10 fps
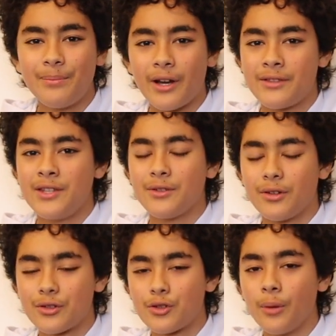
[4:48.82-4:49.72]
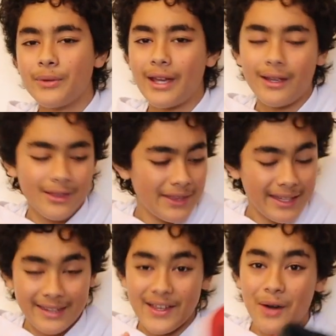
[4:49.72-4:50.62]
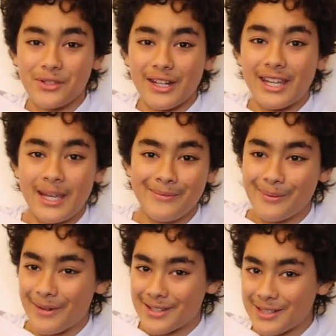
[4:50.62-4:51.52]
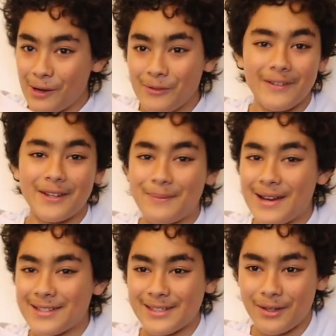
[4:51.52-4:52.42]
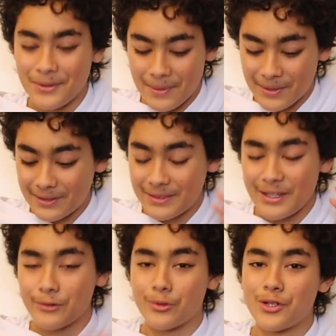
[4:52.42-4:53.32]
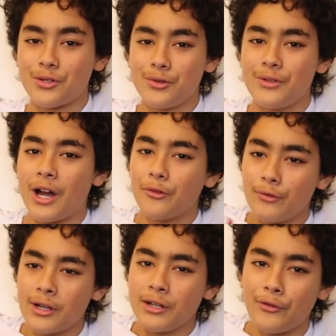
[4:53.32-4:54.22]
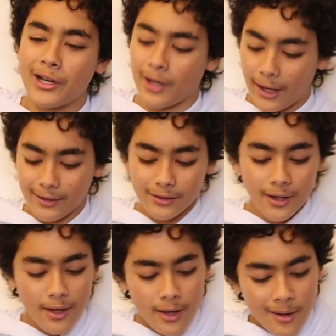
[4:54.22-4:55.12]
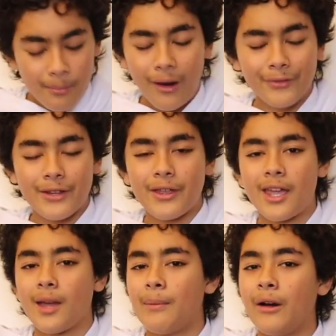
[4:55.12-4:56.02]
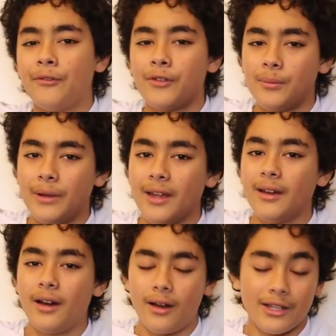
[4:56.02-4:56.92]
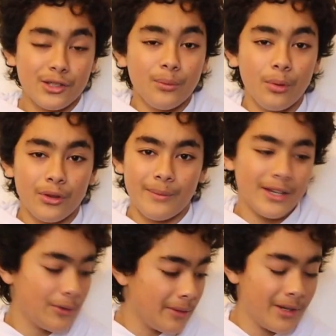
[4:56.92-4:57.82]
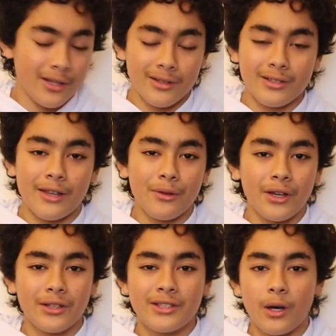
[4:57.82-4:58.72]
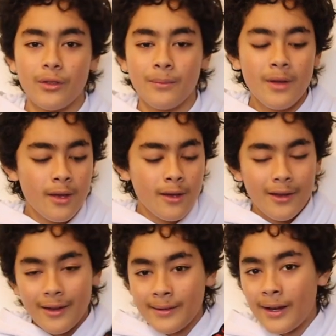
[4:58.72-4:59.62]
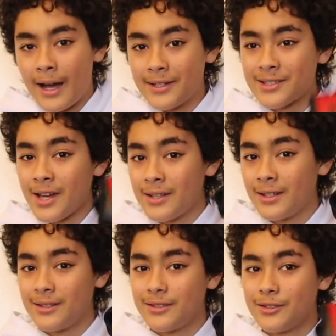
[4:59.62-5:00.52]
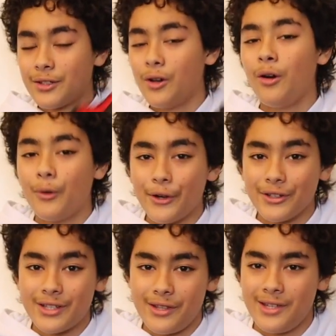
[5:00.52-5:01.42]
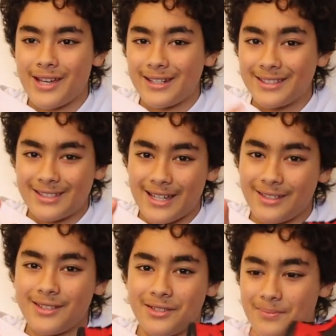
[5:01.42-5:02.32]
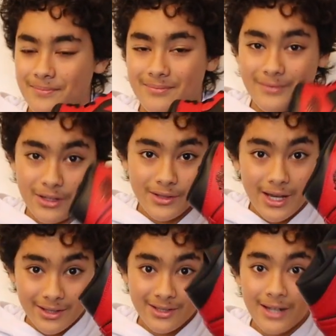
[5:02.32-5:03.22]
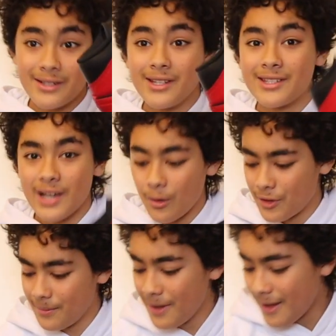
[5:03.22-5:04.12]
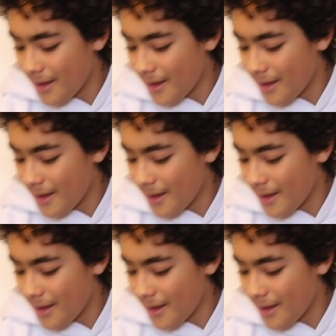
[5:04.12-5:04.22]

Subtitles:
buy these on drop day, thinking that I was going to keep them myself if I don't manage to sell them. I mean, these were a shoe that I really liked, but after thinking about it for a bit, I still bought them anyway because I thought I could sell them. I decided to not hold on to these and instead just, I decided to sell them